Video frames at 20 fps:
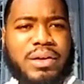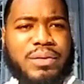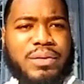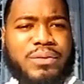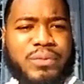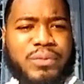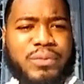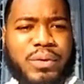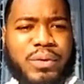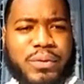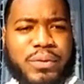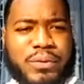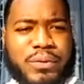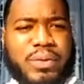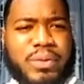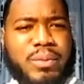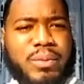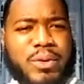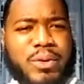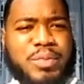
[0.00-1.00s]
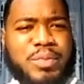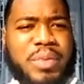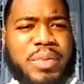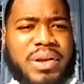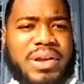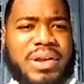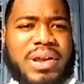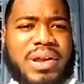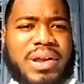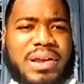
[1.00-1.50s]
for the most part, like
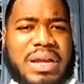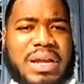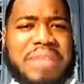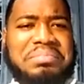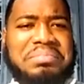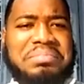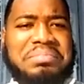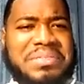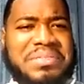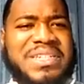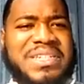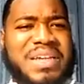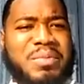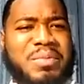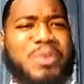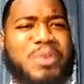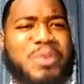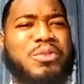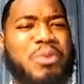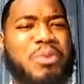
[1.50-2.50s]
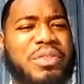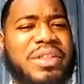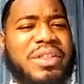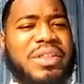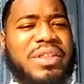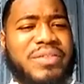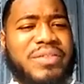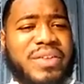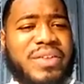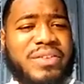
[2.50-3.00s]
I say I'm a growth
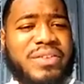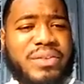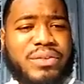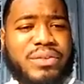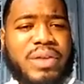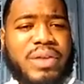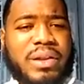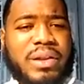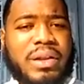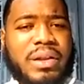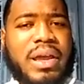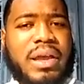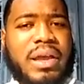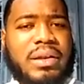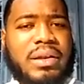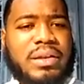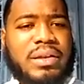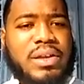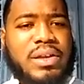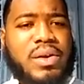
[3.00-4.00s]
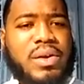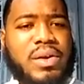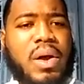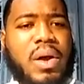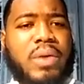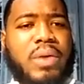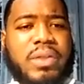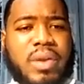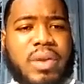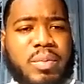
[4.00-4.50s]
investor, so I look at, you know, how
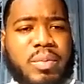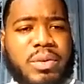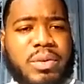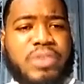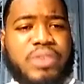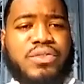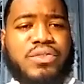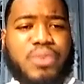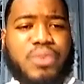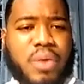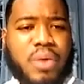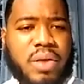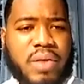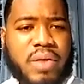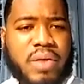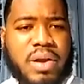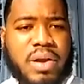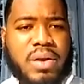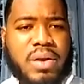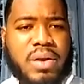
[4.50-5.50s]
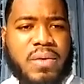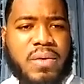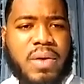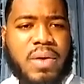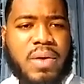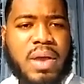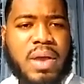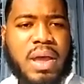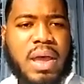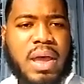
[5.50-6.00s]
the company is growing right now.
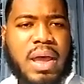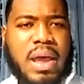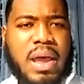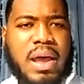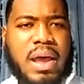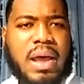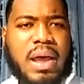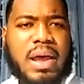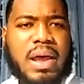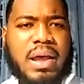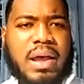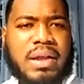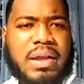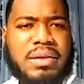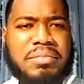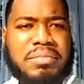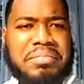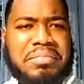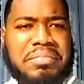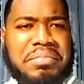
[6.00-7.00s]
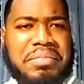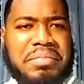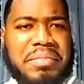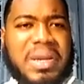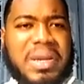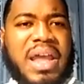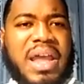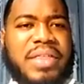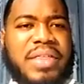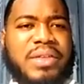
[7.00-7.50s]
And
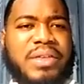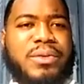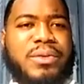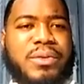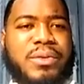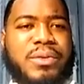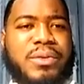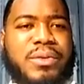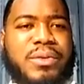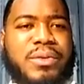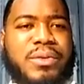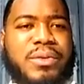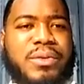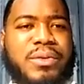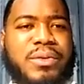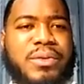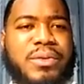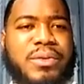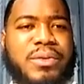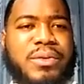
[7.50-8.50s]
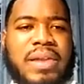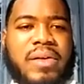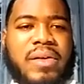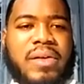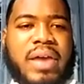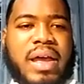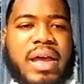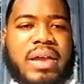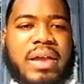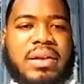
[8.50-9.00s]
yeah, I think those are the things I look
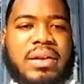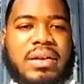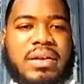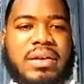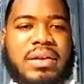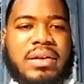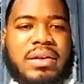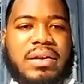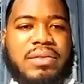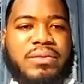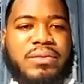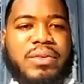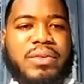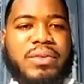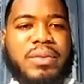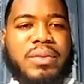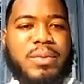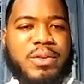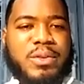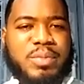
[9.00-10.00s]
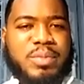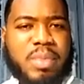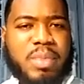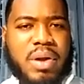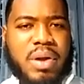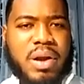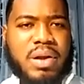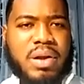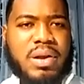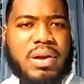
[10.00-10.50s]
at for the most
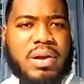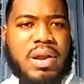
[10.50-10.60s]
part.